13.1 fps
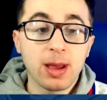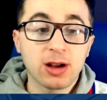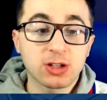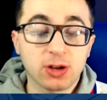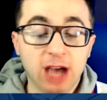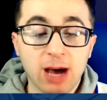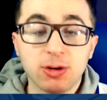
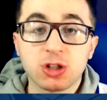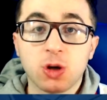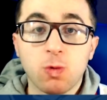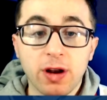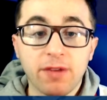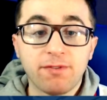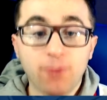So Cowboys are
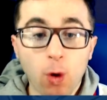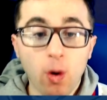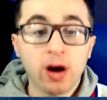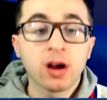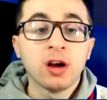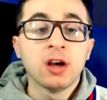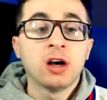
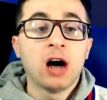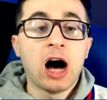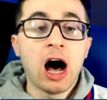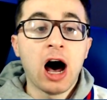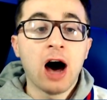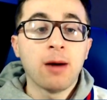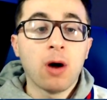
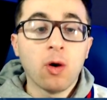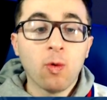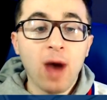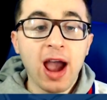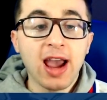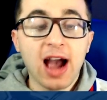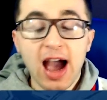1-4.
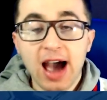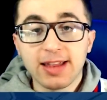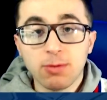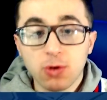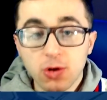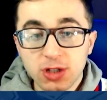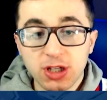Away, I had
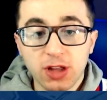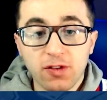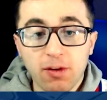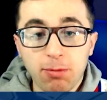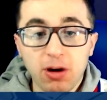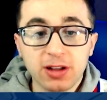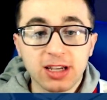them losing to the
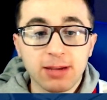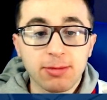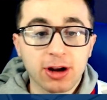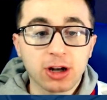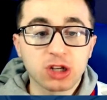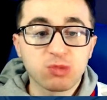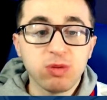football team. They're
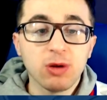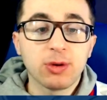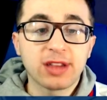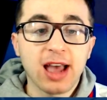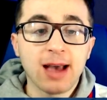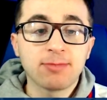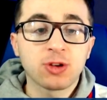going to split with
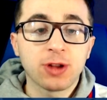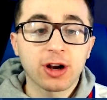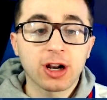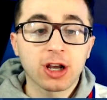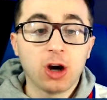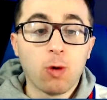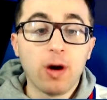them, so they're going
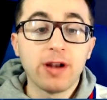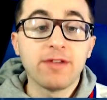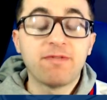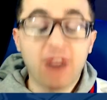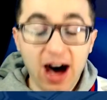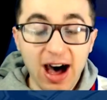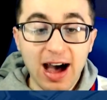to go
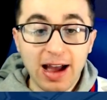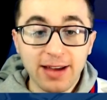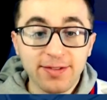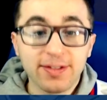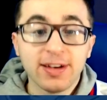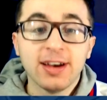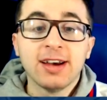
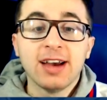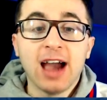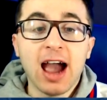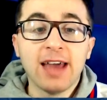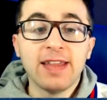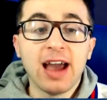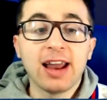1-5.
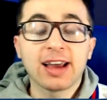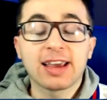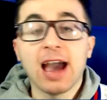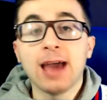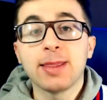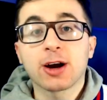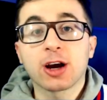And then
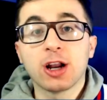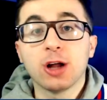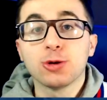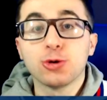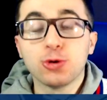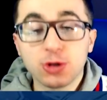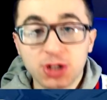again, they're going to
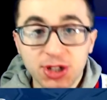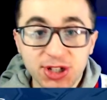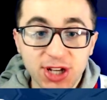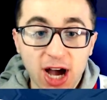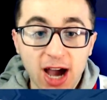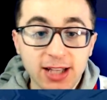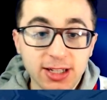lose to the
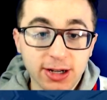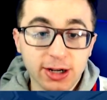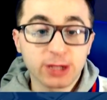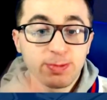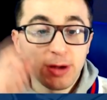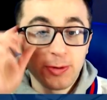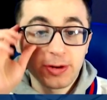Giants. They're going to
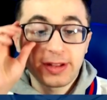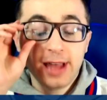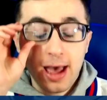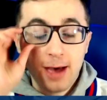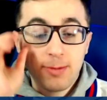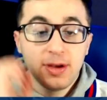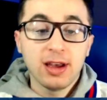split with
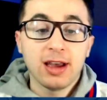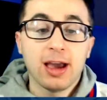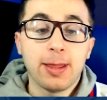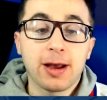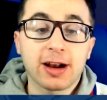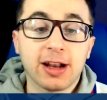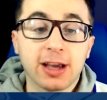them, and
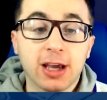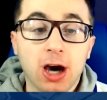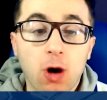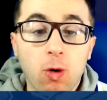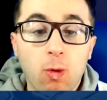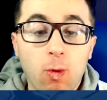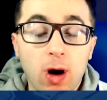they're going to
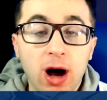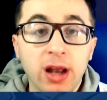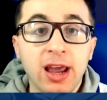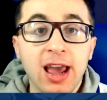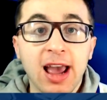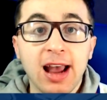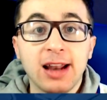go
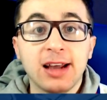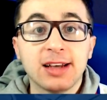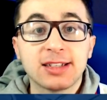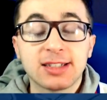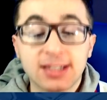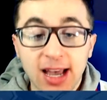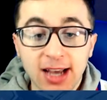
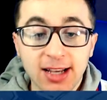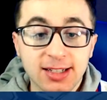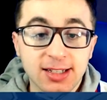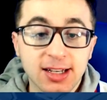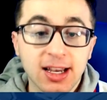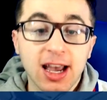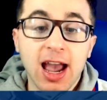
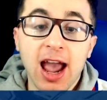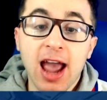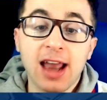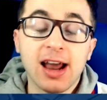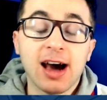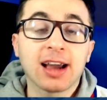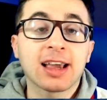1-6.
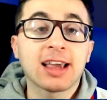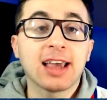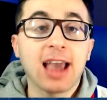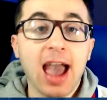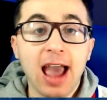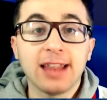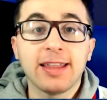And
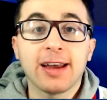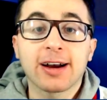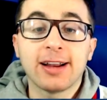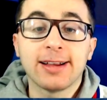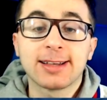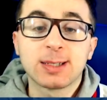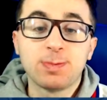again, they're going
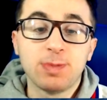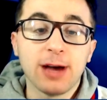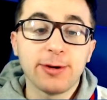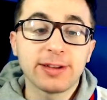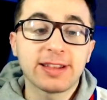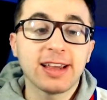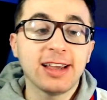to split
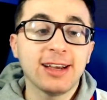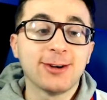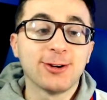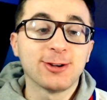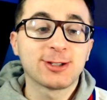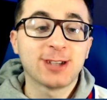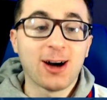with the
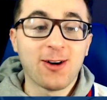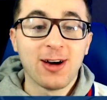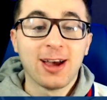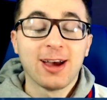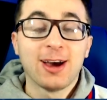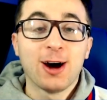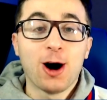Eagles. So
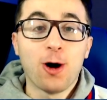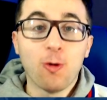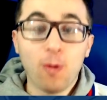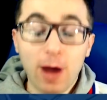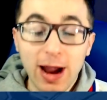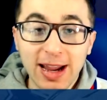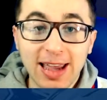
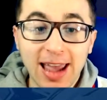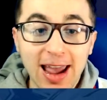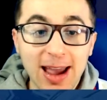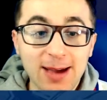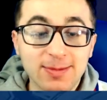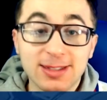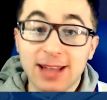away
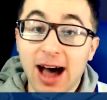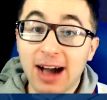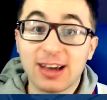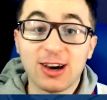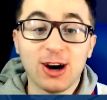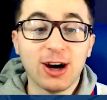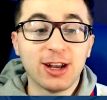games, not
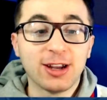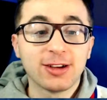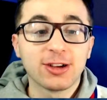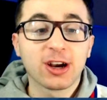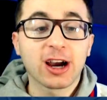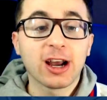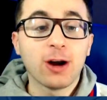good.
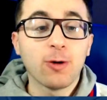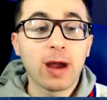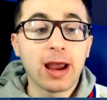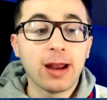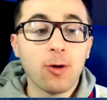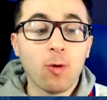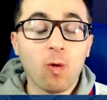You're going to
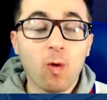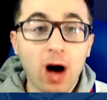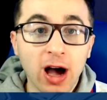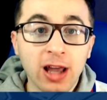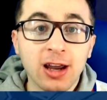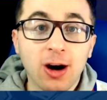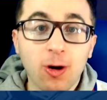win
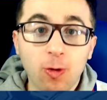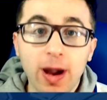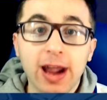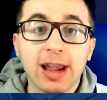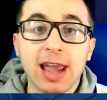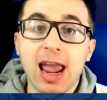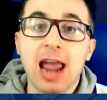one
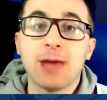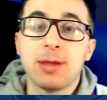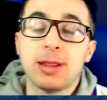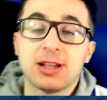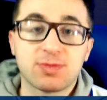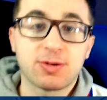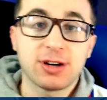away game in
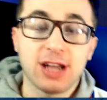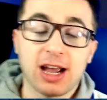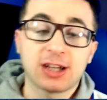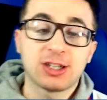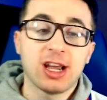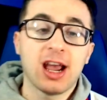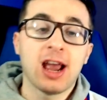this
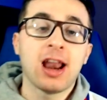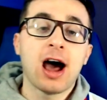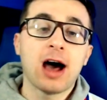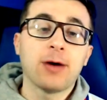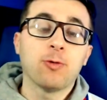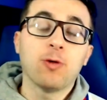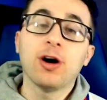prediction.
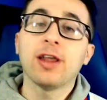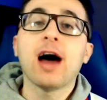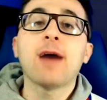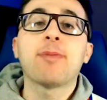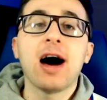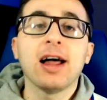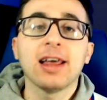Will that
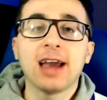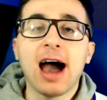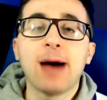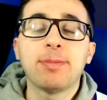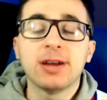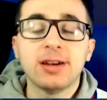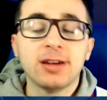probably
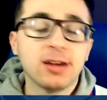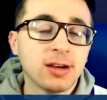happen?